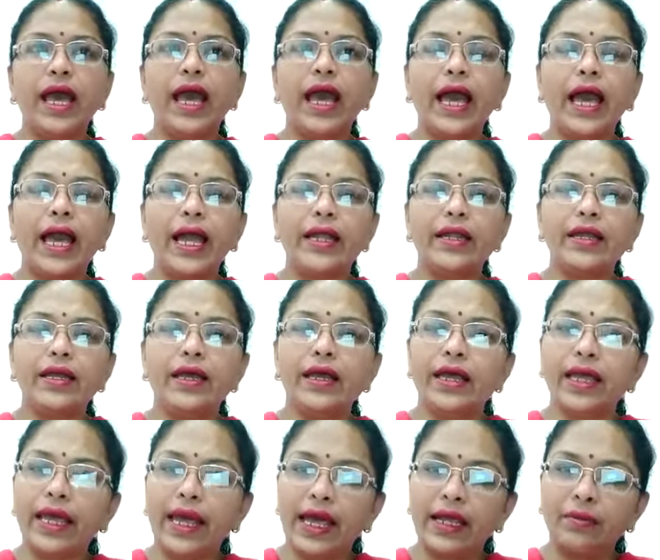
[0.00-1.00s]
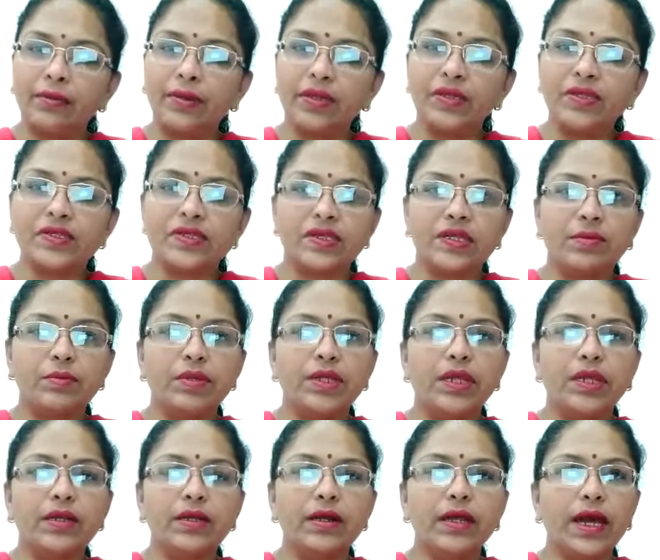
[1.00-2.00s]
and can be
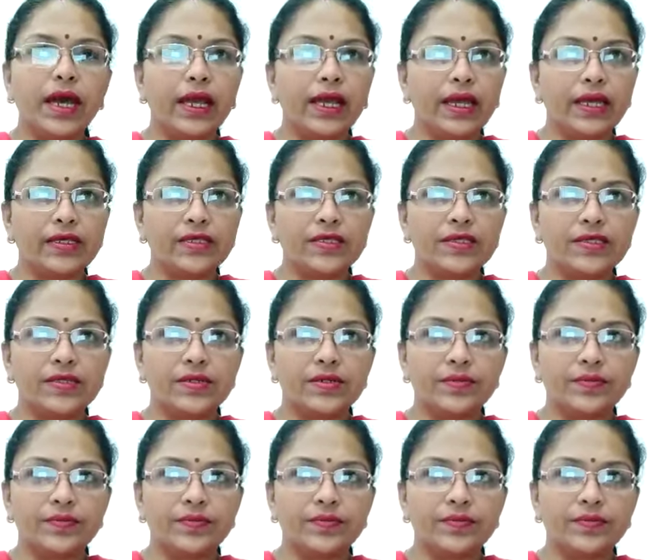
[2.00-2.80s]
discriminated against.